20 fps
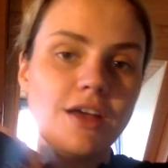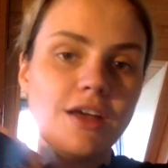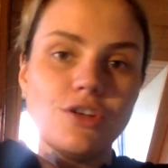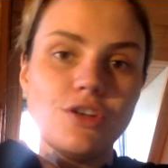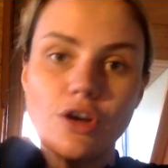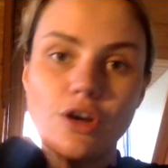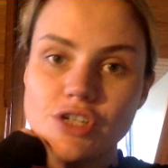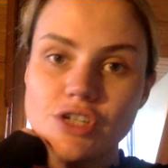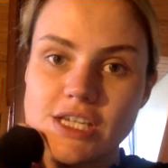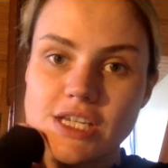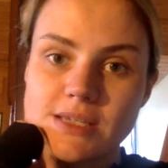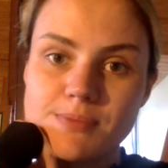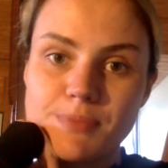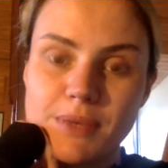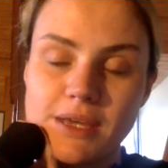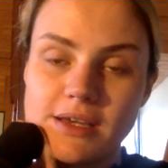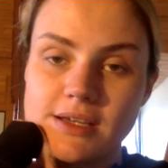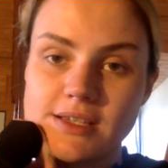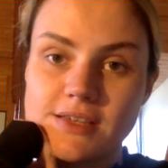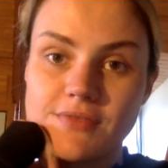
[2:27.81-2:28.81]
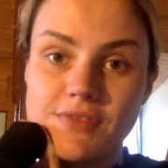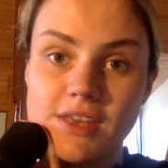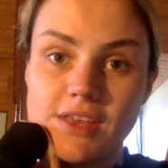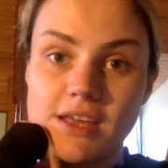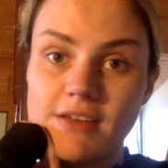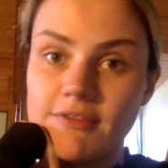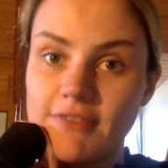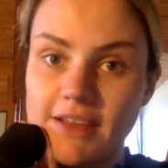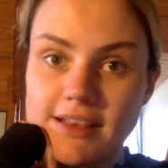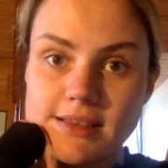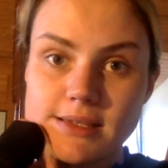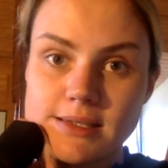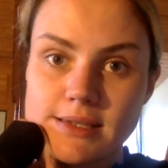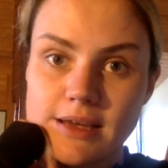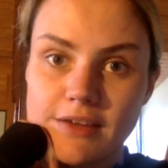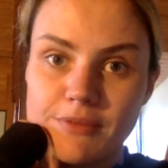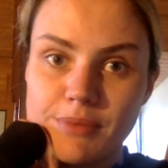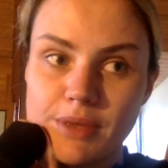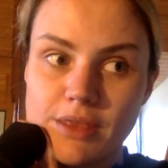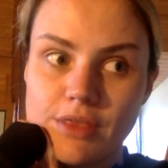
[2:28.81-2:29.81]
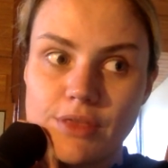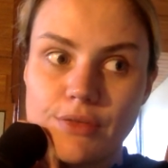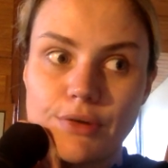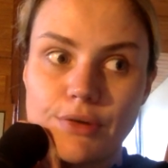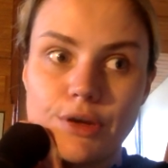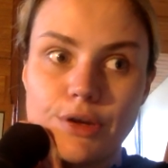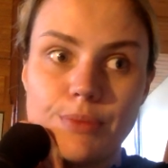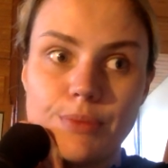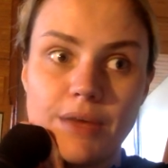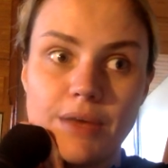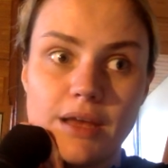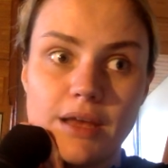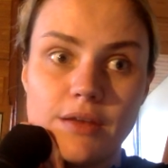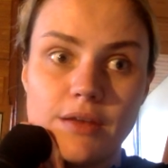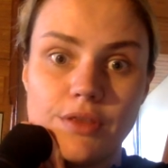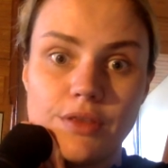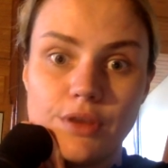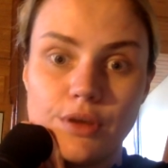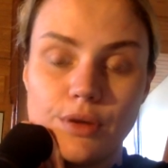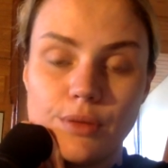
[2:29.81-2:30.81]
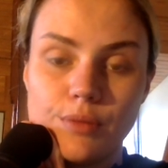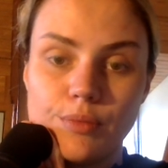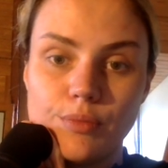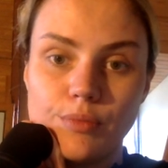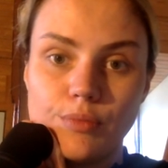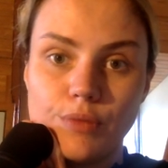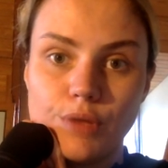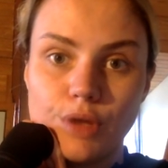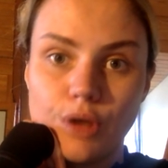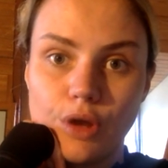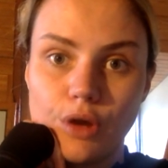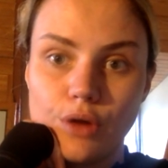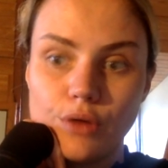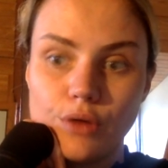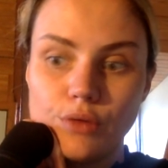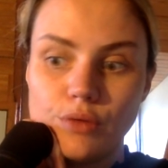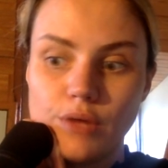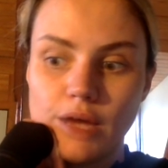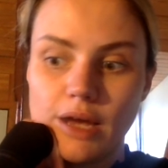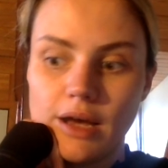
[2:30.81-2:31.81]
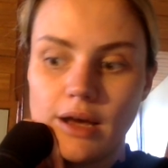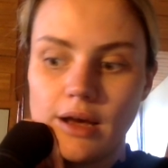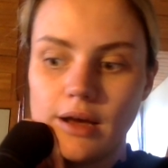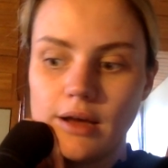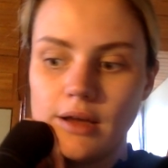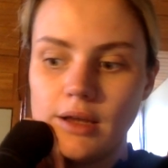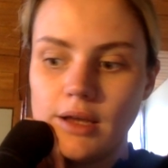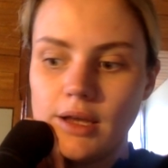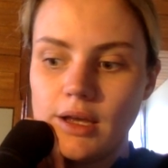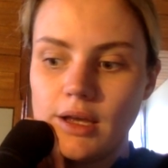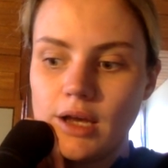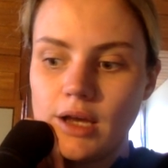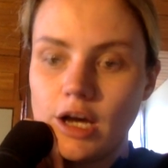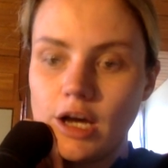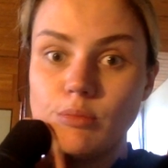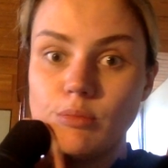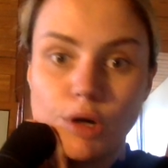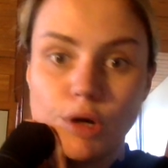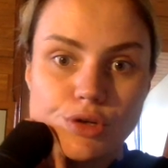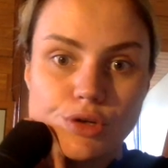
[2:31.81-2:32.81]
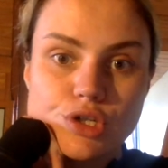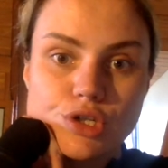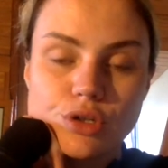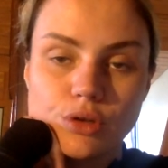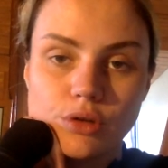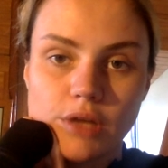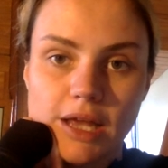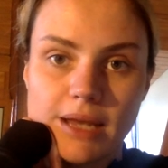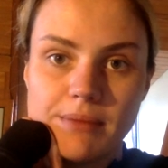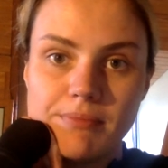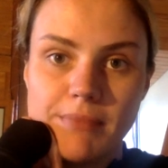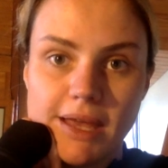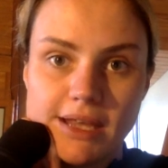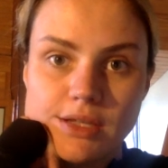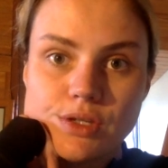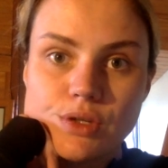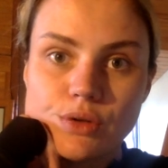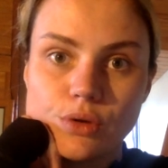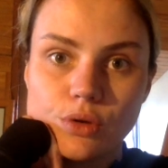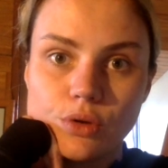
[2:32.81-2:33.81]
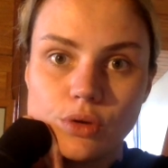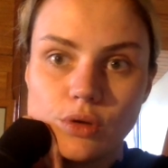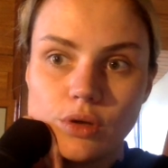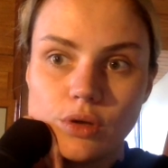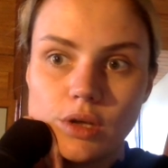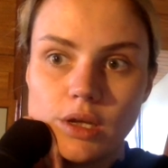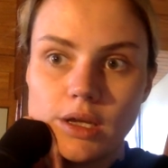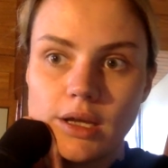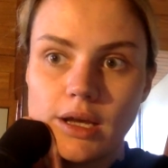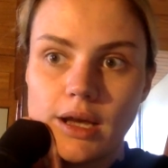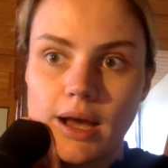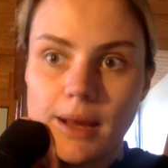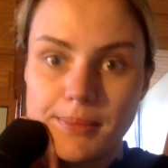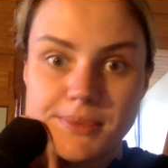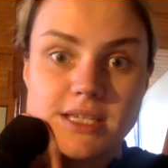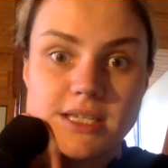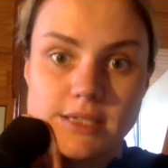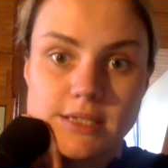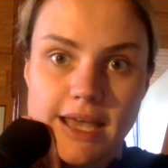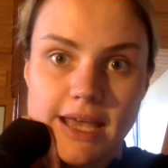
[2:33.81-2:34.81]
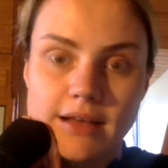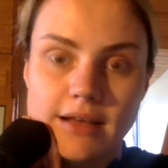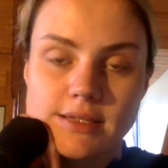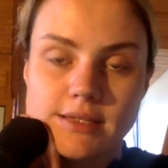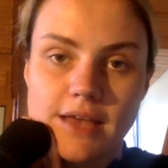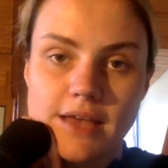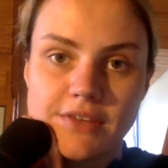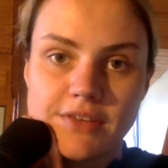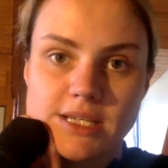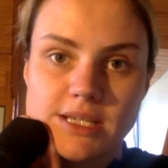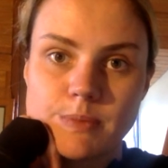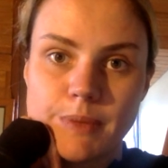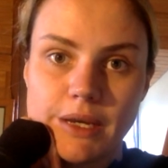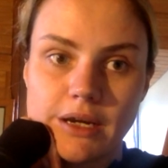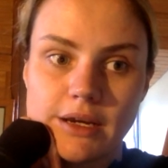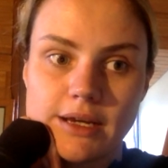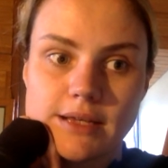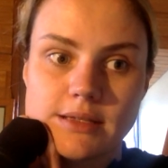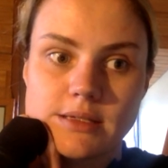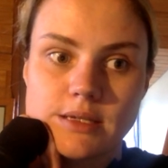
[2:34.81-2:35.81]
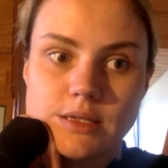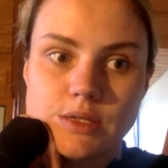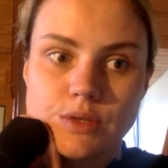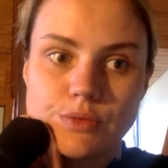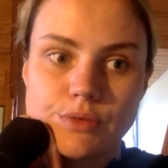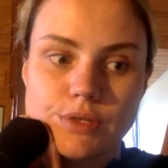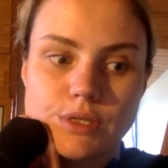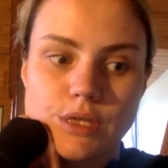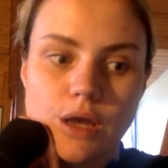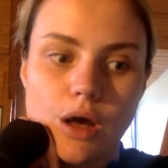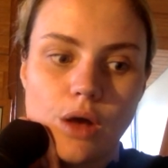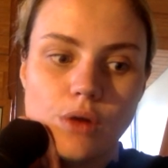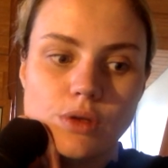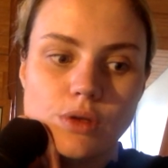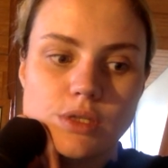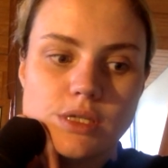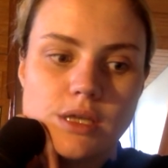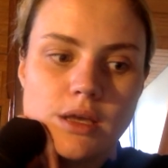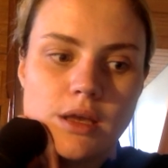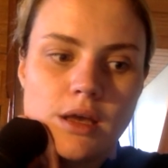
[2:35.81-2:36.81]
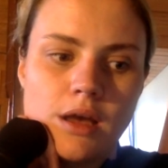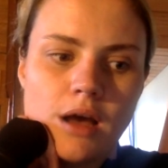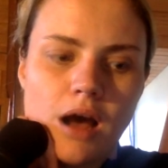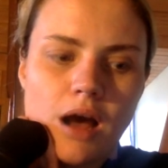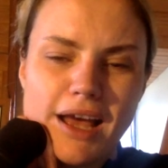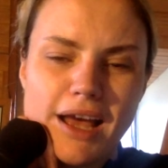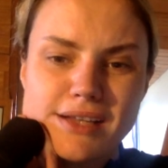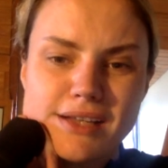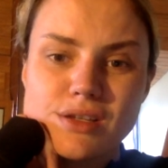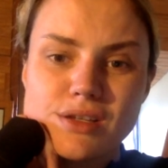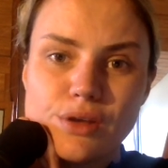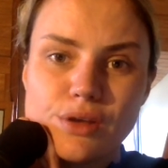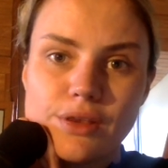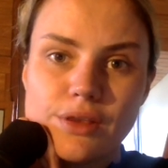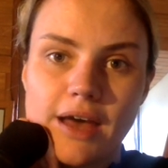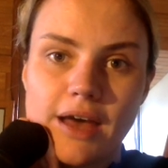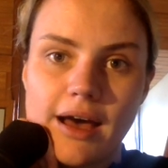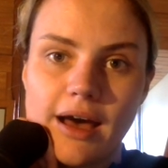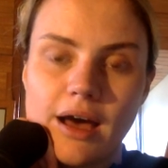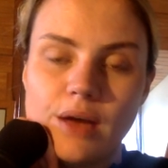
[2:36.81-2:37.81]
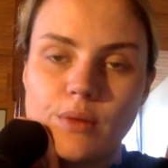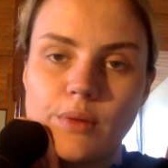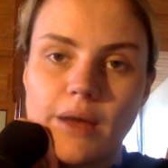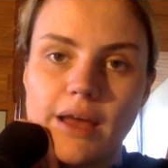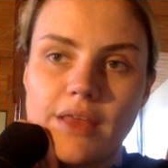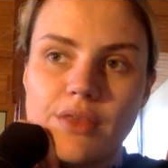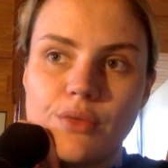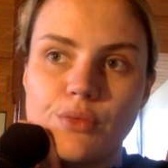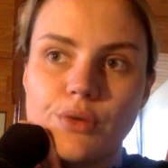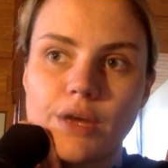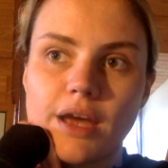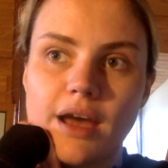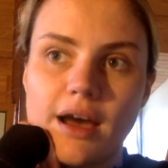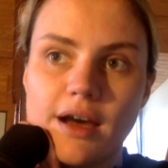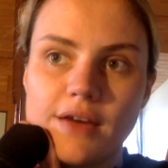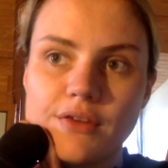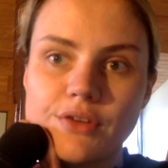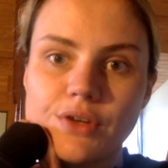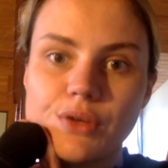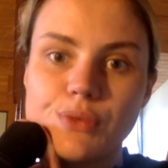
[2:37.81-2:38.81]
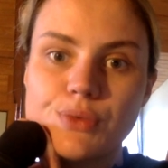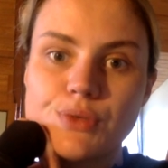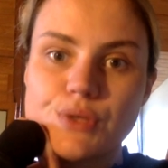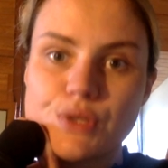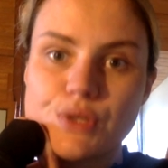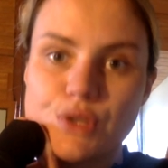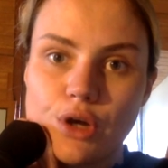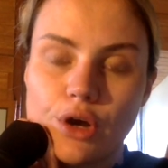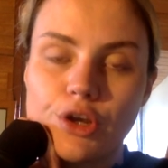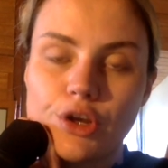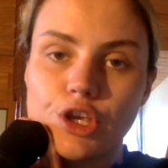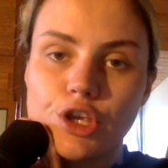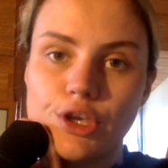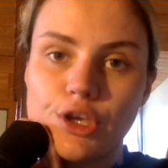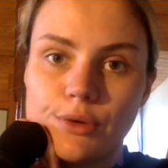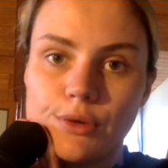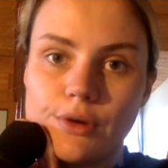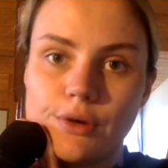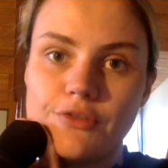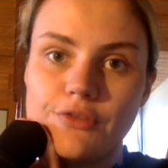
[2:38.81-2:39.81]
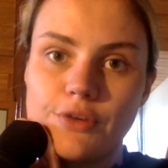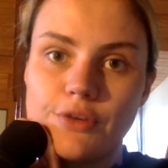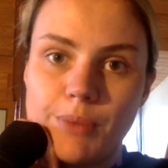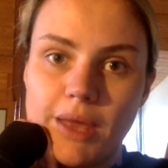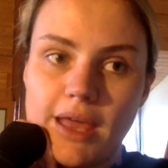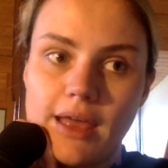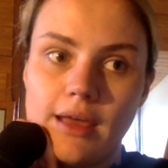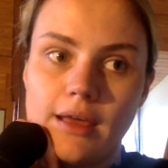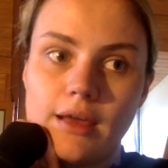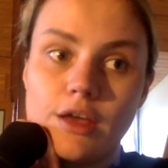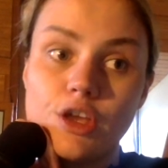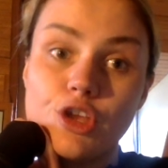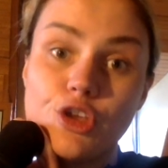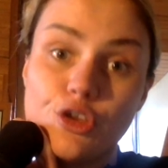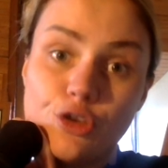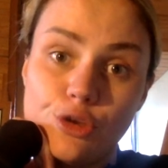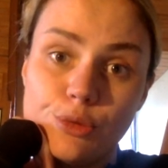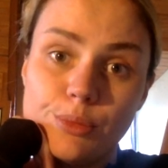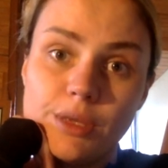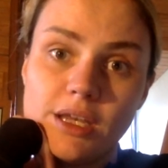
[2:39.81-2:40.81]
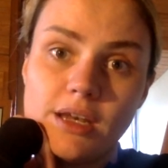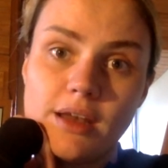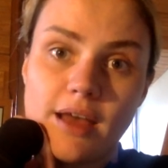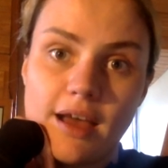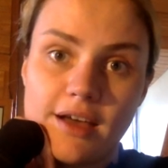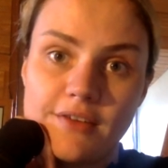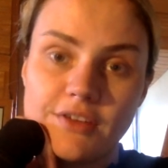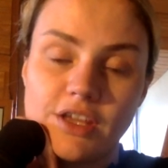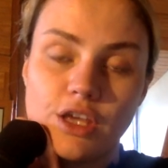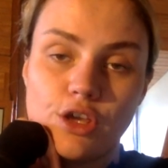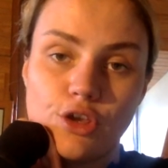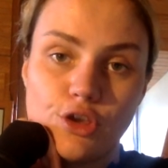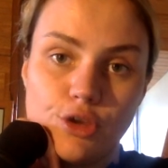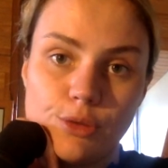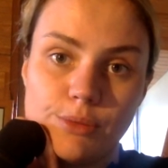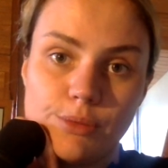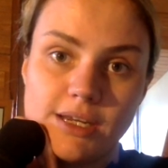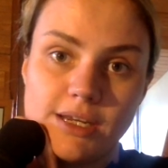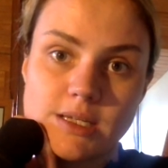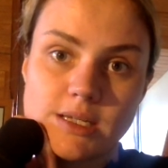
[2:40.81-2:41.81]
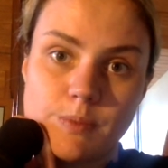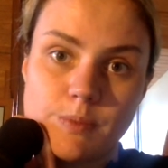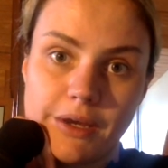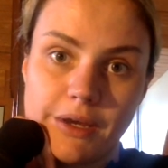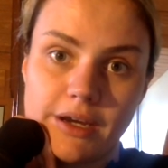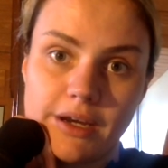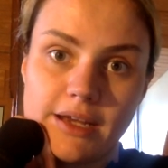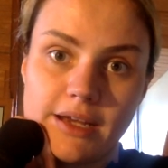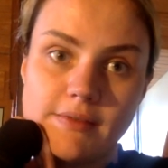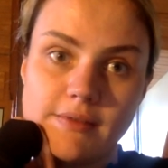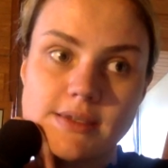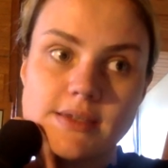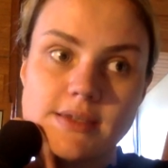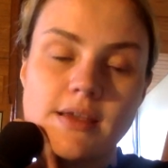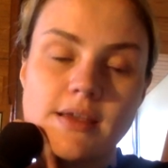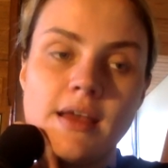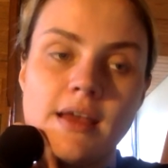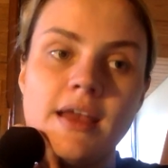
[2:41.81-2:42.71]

not just because of the events I've been through, but the, you know, emotional and mental ups and downs I've experienced as a result, I had to learn the hard way that recovery was not a cure for being a human, having a human experience.